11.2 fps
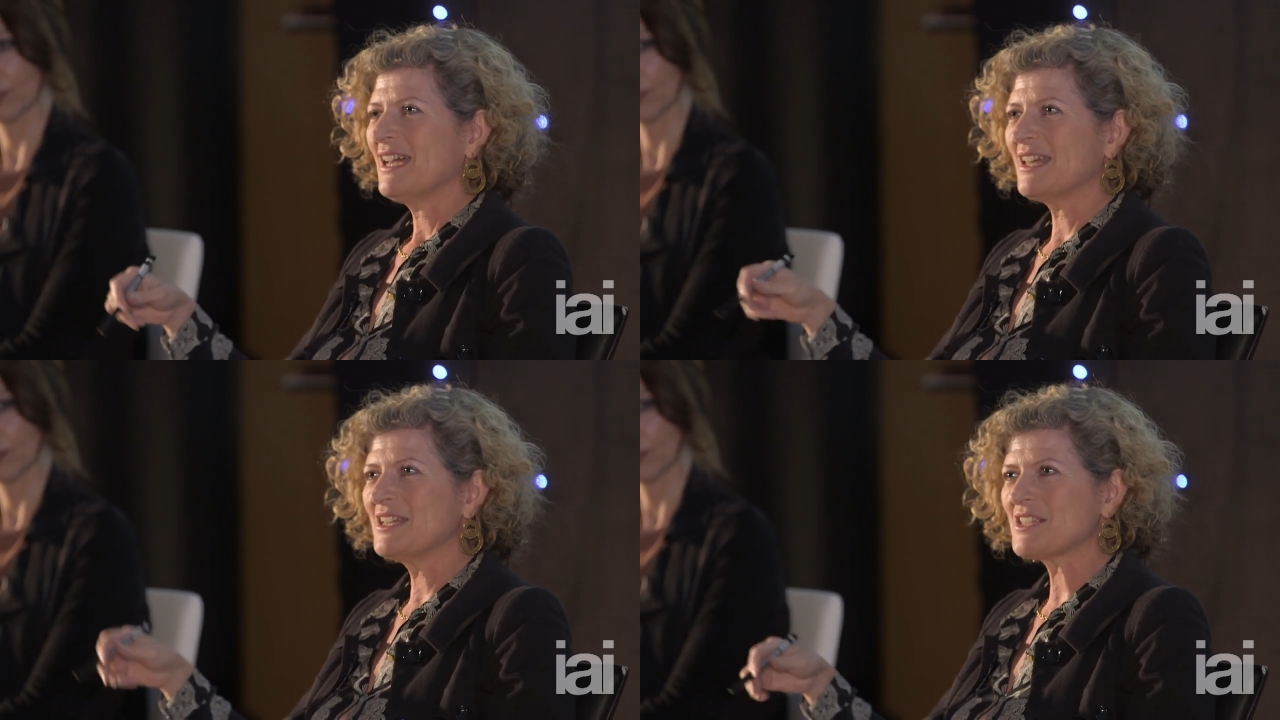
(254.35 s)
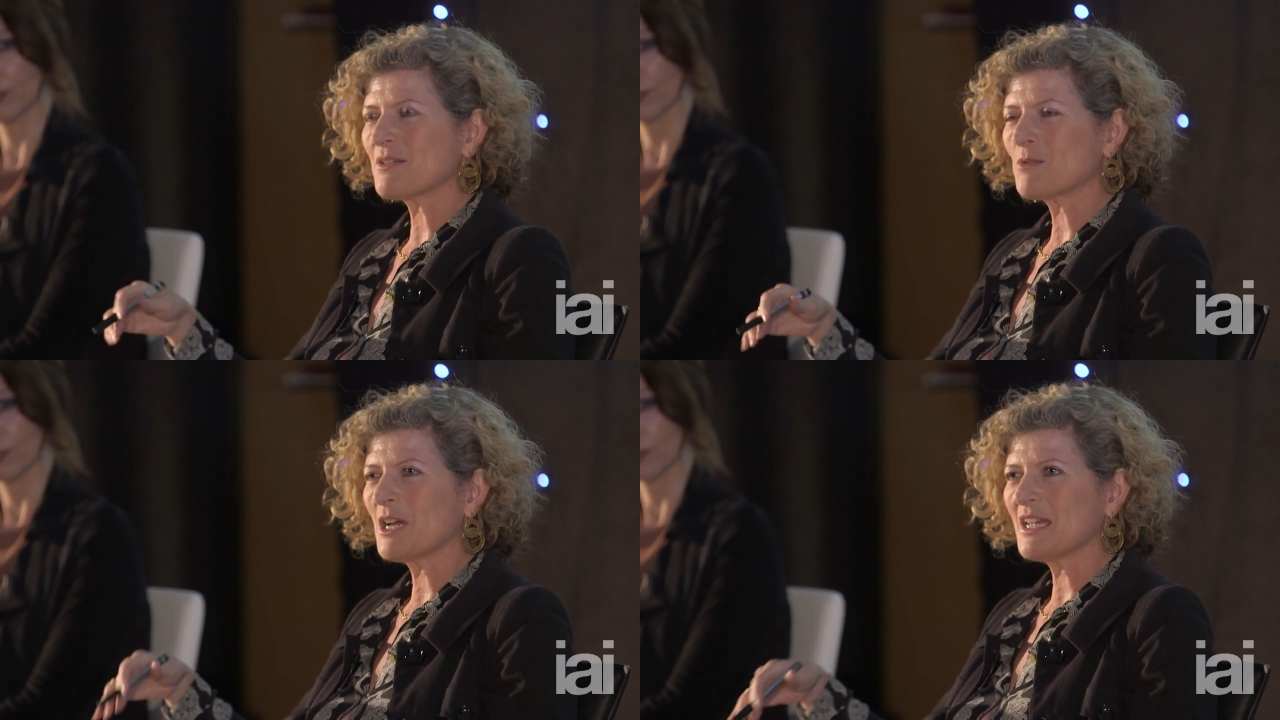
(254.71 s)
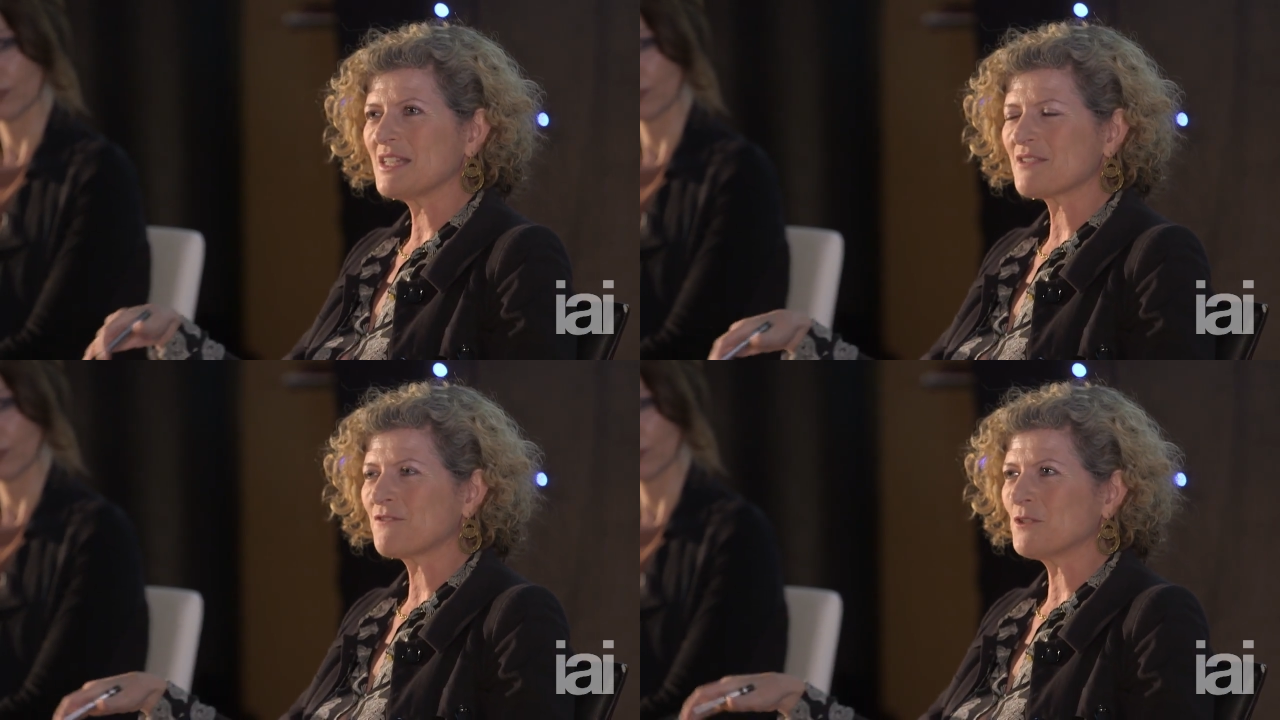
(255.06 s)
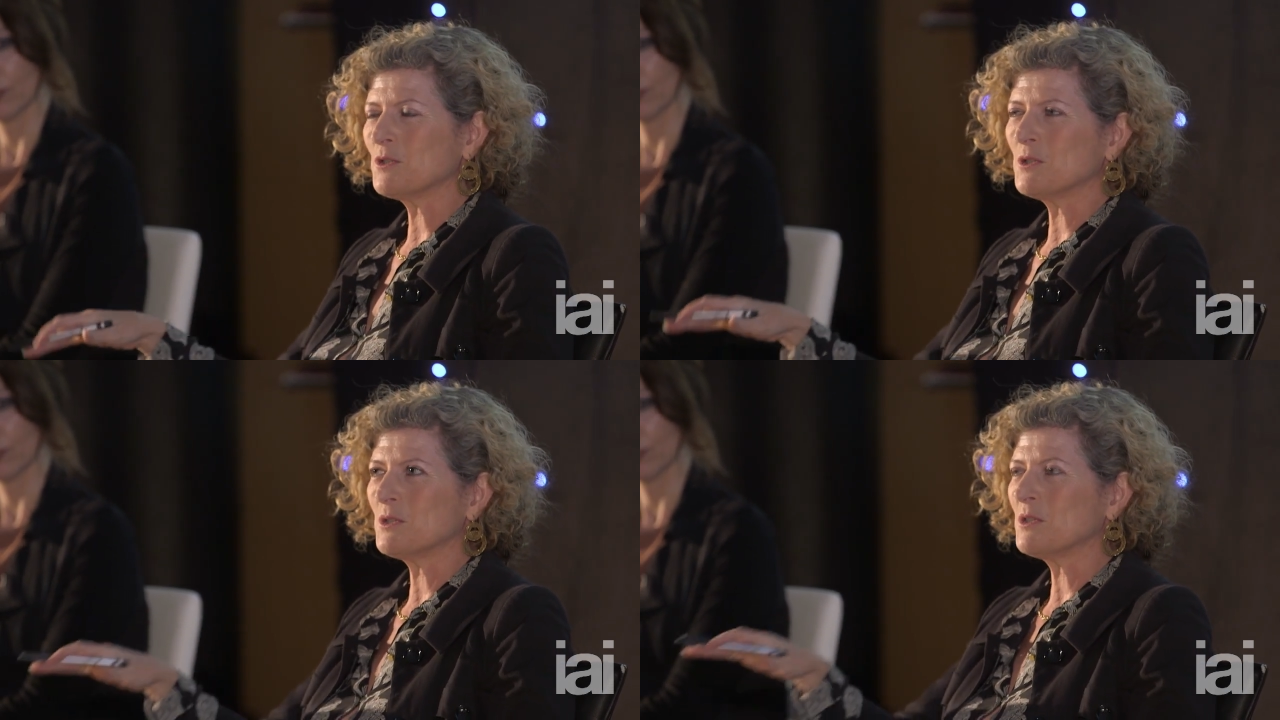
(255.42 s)
And is it right
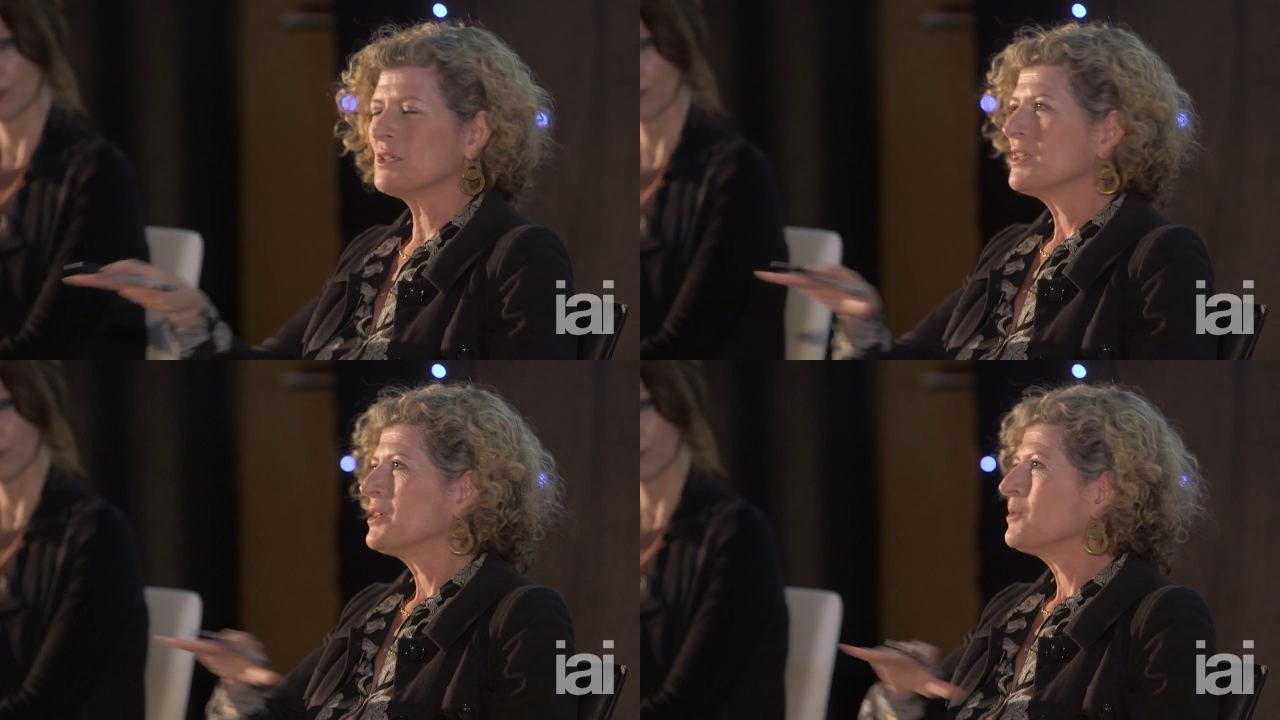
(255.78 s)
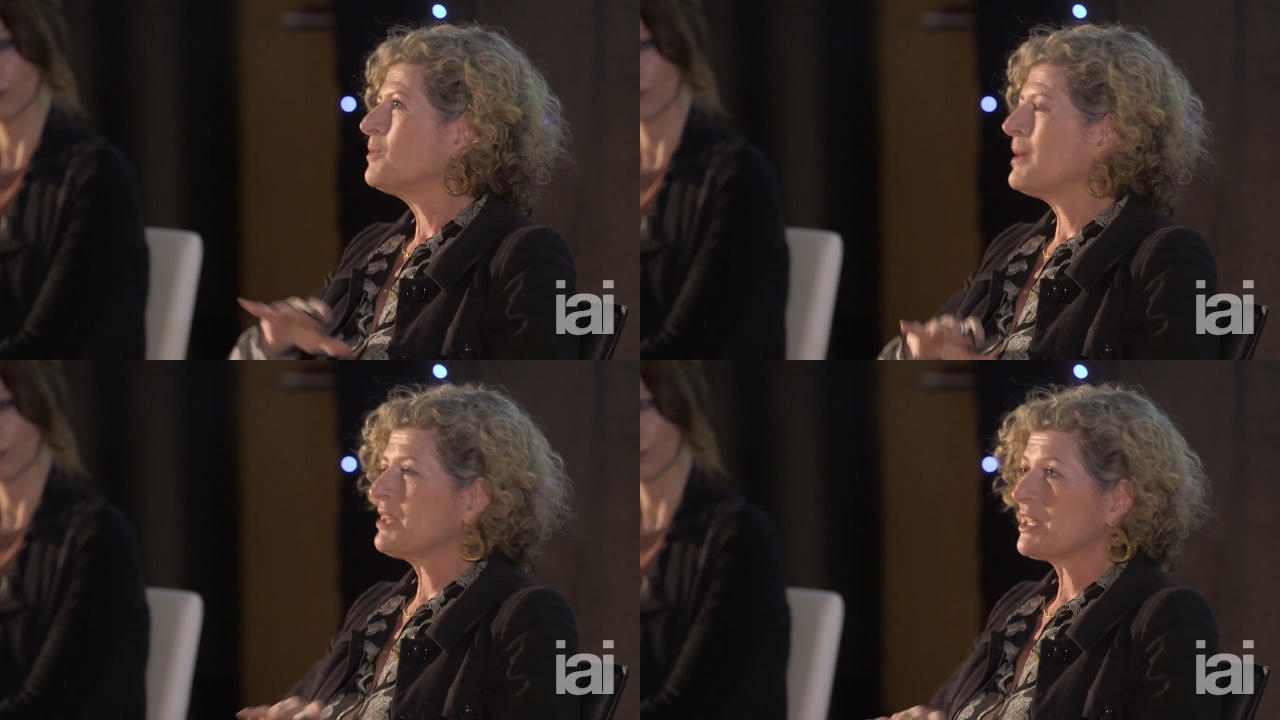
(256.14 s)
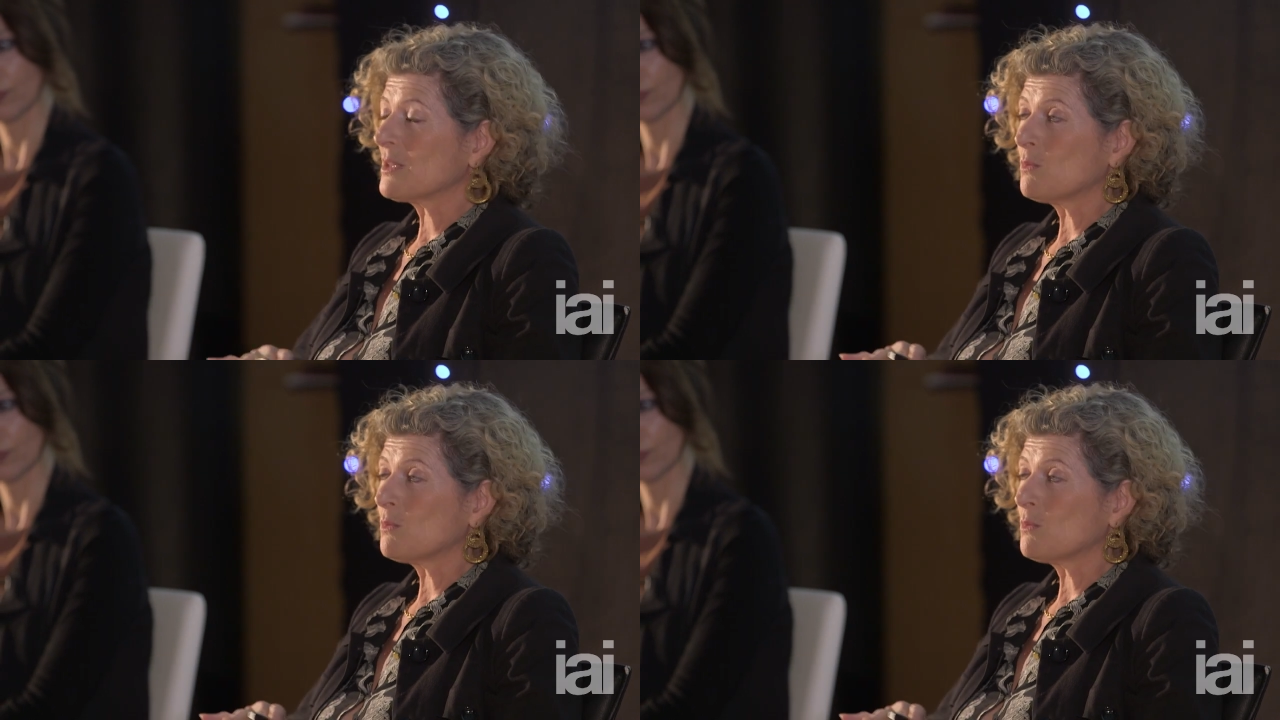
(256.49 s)
for women in